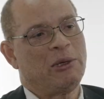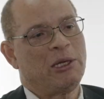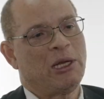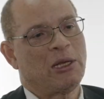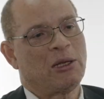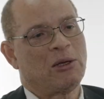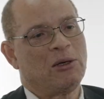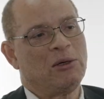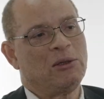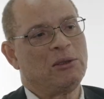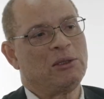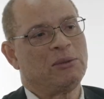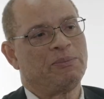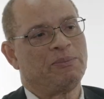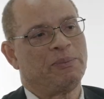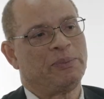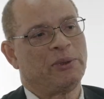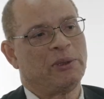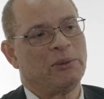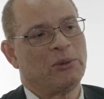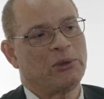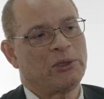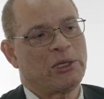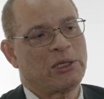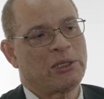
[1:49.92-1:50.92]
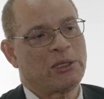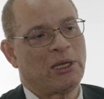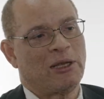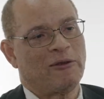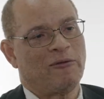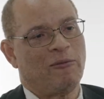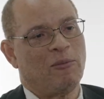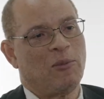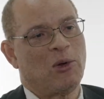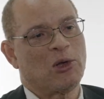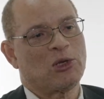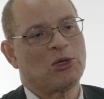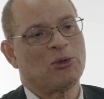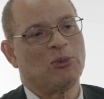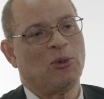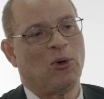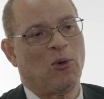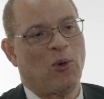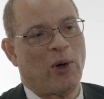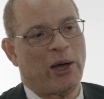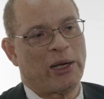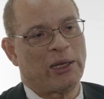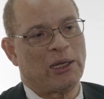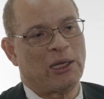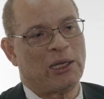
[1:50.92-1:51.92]
it could promote itself much more
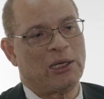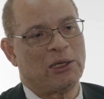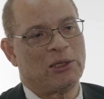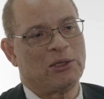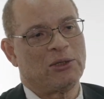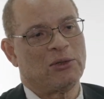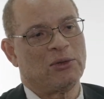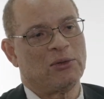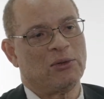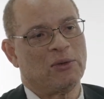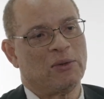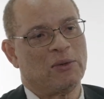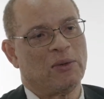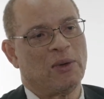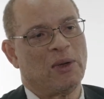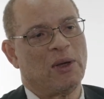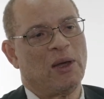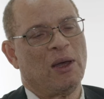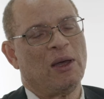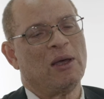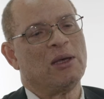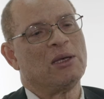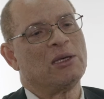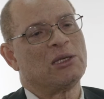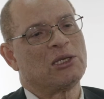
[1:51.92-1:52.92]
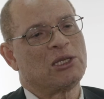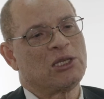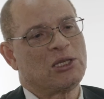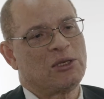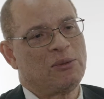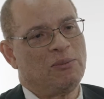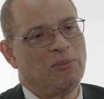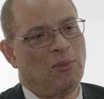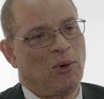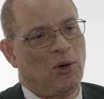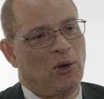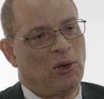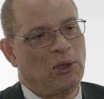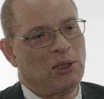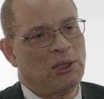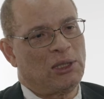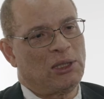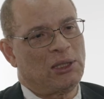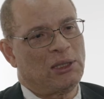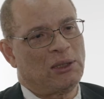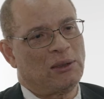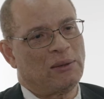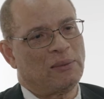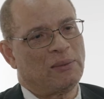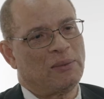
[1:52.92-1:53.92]
widely to
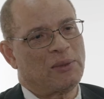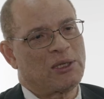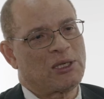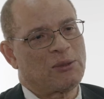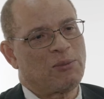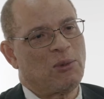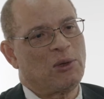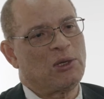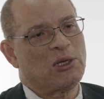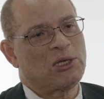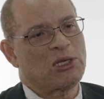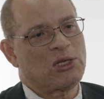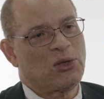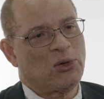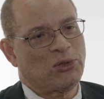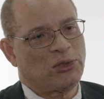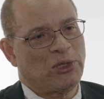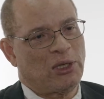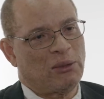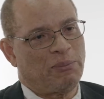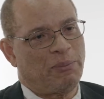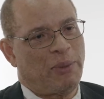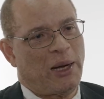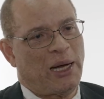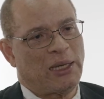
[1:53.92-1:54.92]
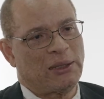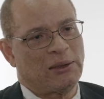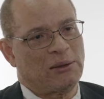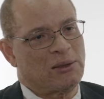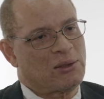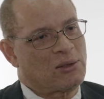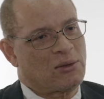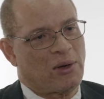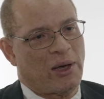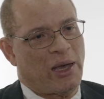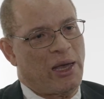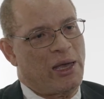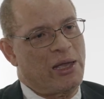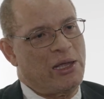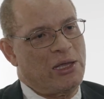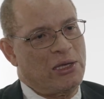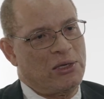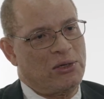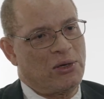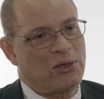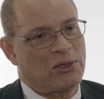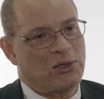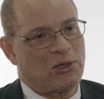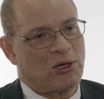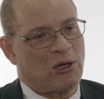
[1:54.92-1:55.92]
smaller social partners or
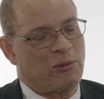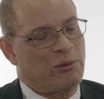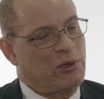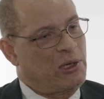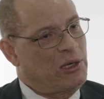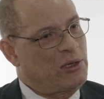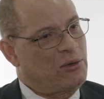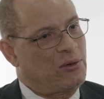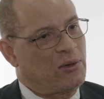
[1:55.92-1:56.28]
NGOs or community